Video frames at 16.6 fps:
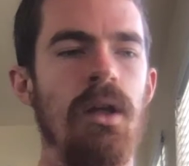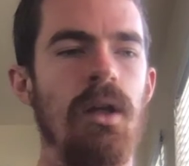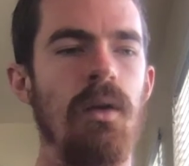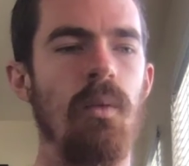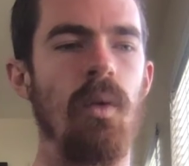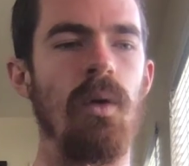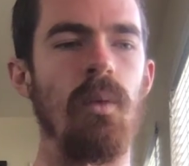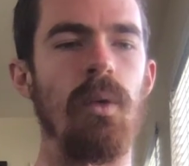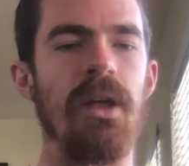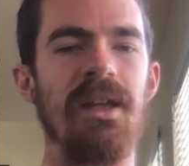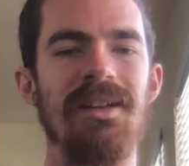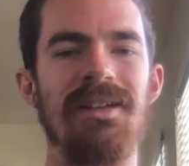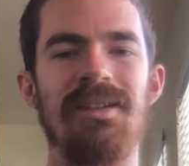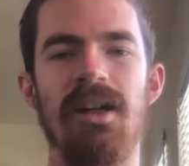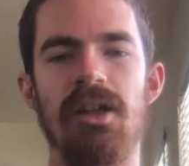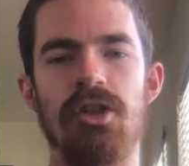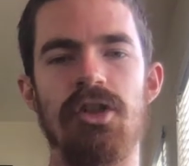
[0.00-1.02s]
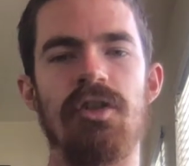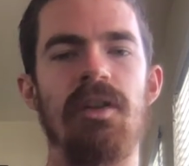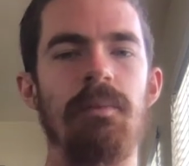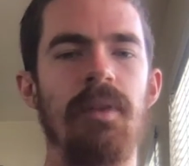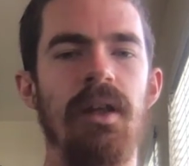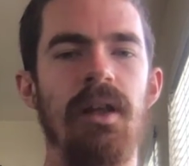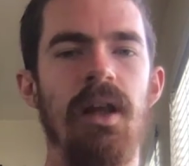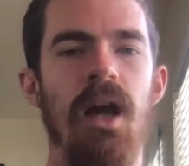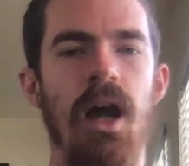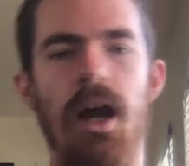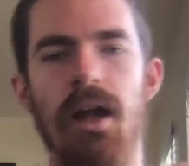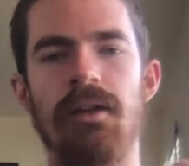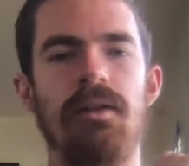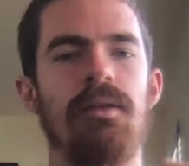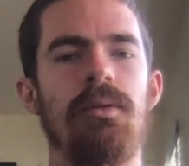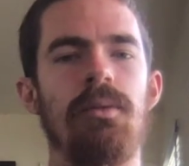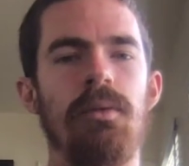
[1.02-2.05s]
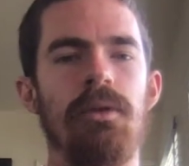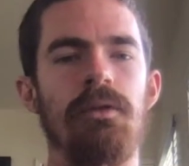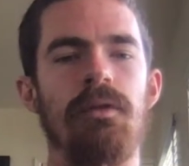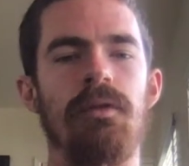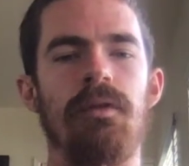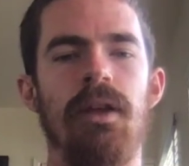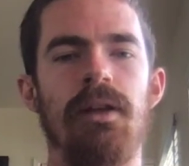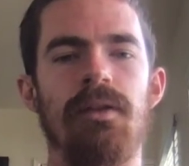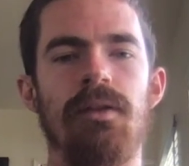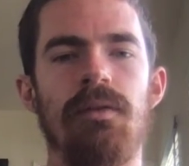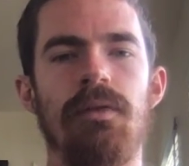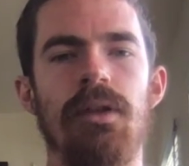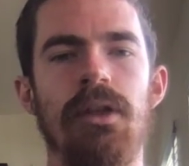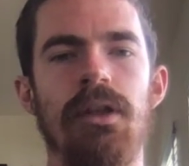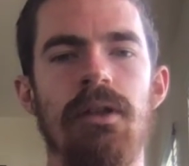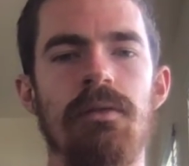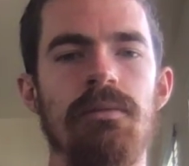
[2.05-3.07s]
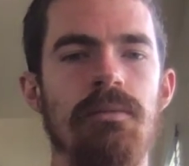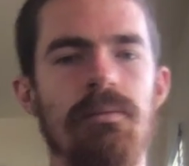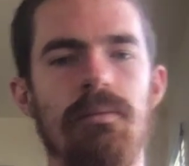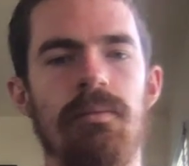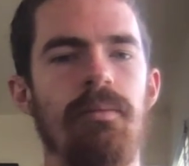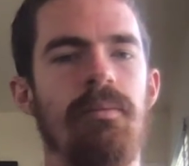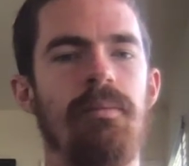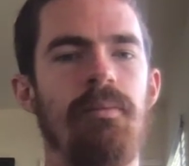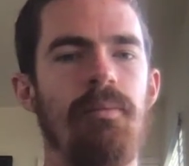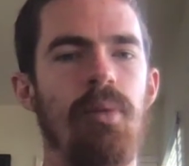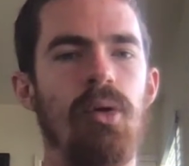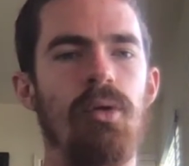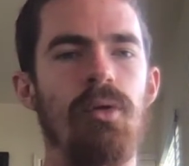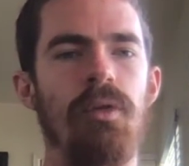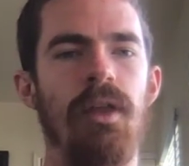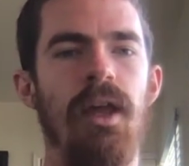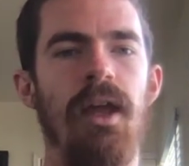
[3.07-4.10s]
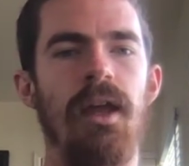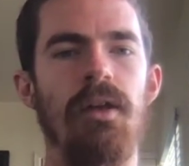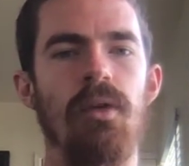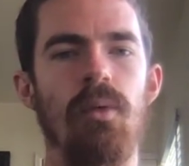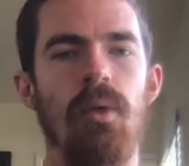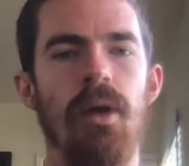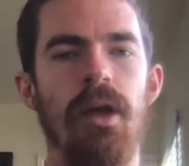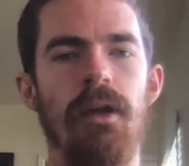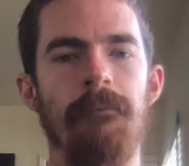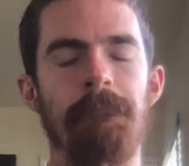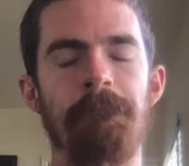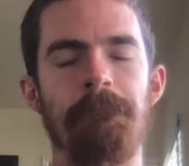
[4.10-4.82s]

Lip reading: When we touch something hot, we reflexively pull the hand away.